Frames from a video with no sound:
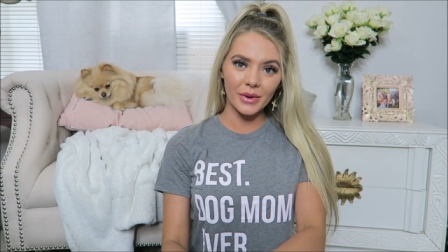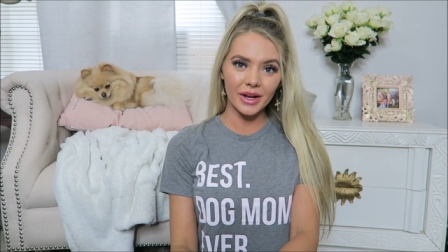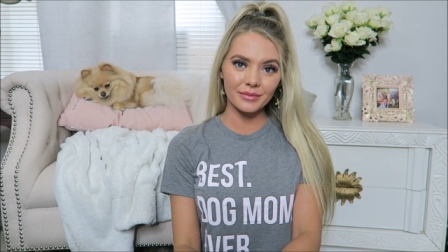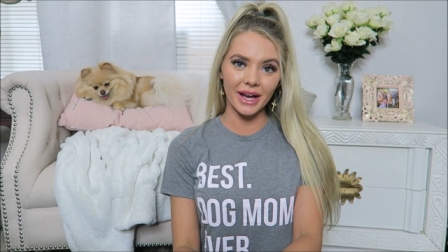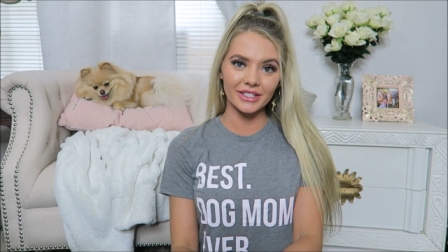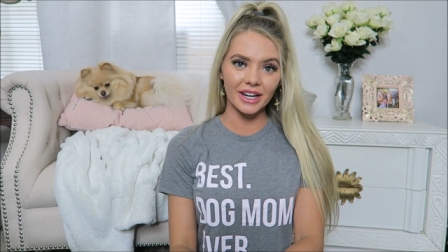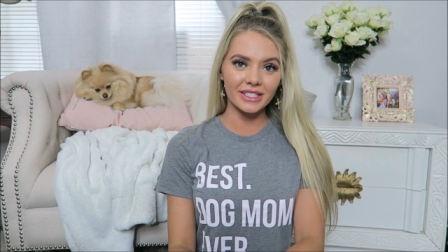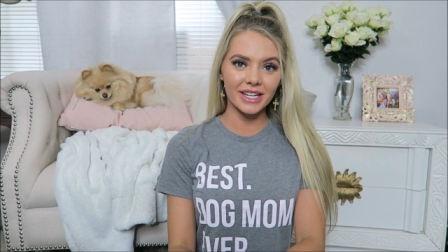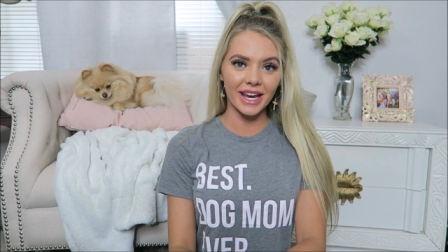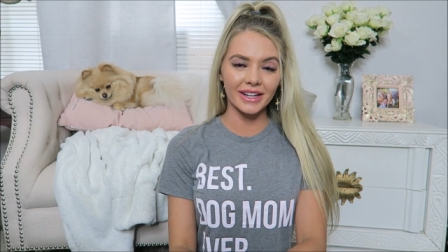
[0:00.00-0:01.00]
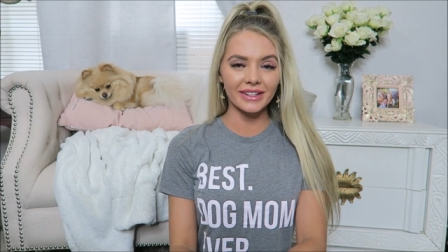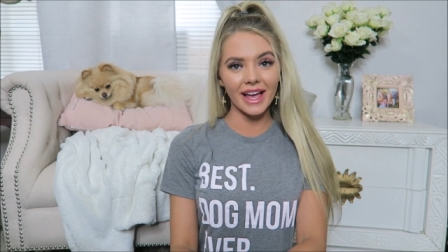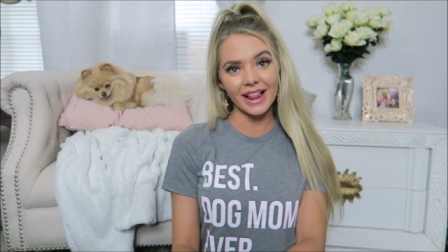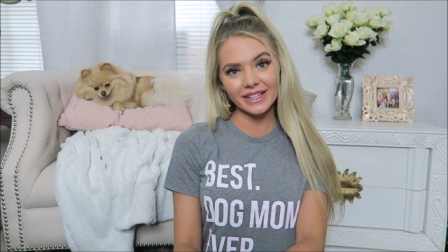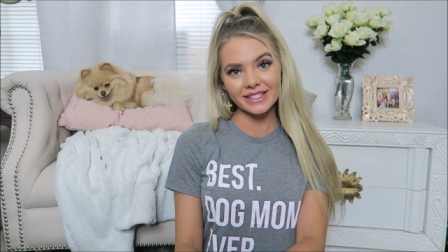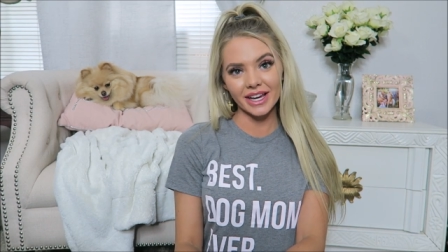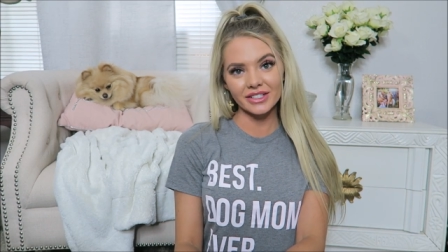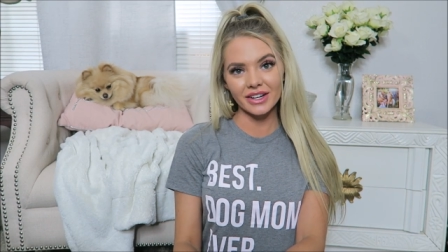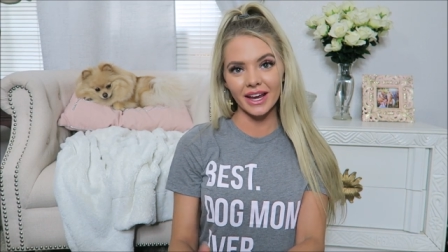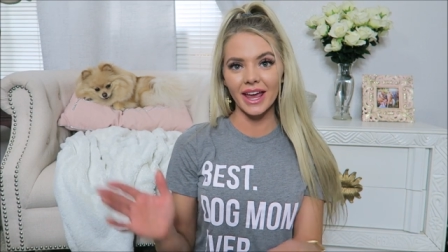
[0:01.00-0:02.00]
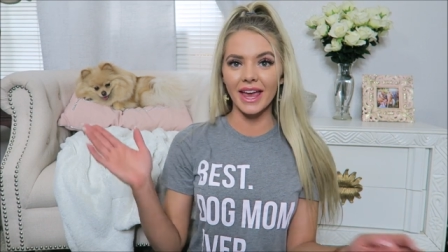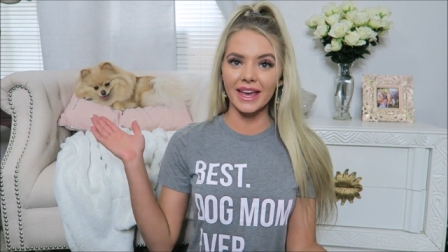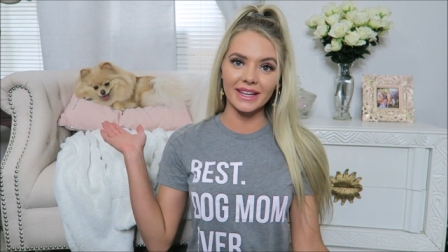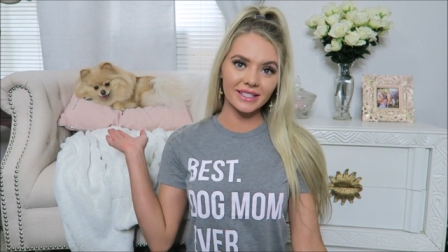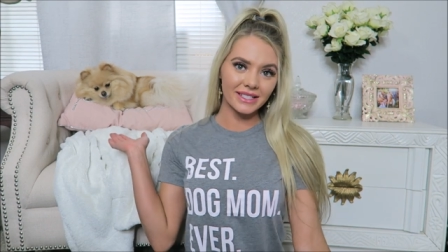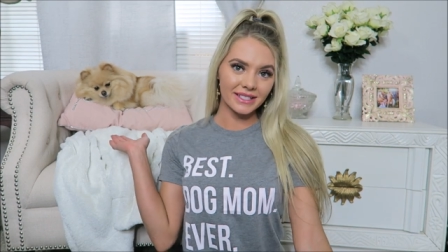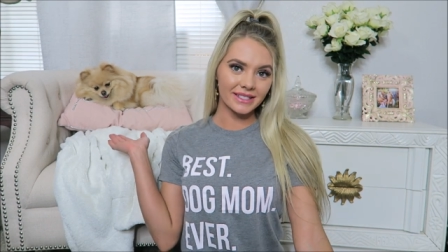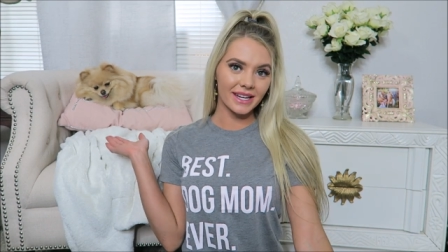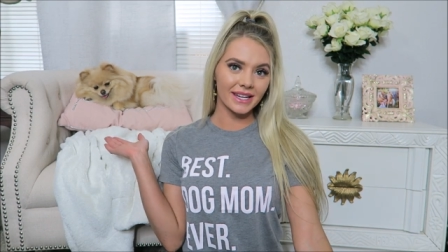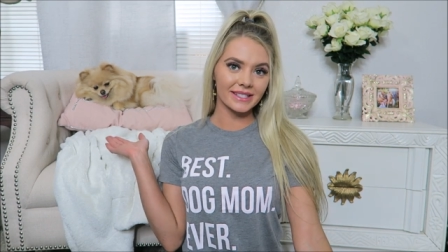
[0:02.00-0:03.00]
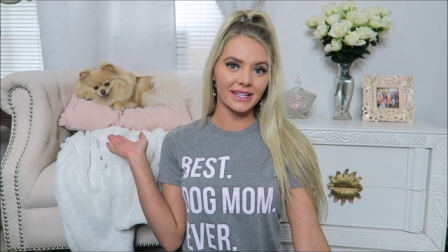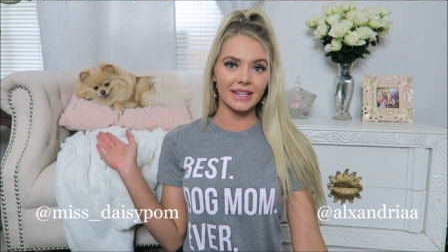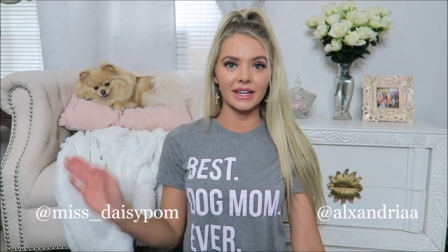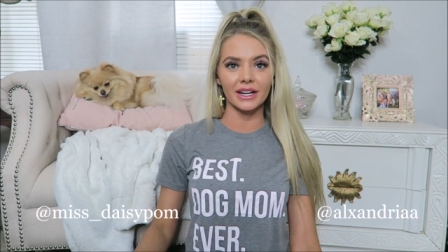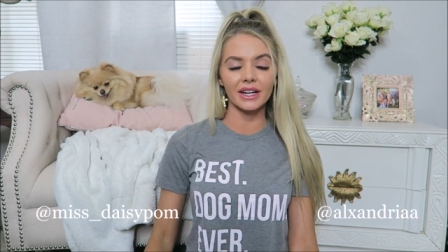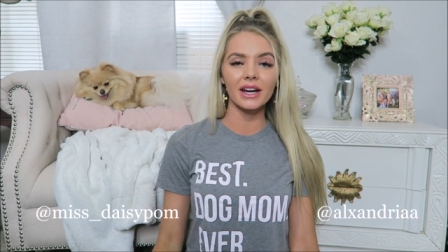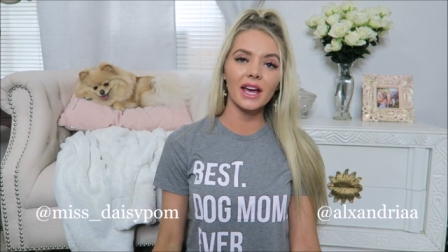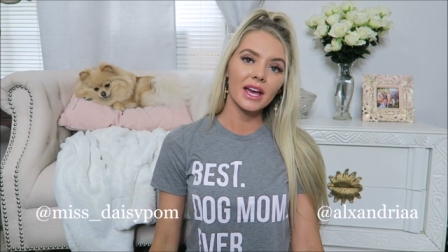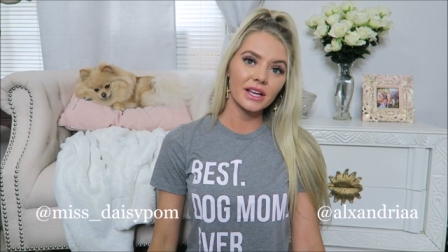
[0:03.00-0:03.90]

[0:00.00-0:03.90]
welcome back to our channel. Alexandria and Daisy here.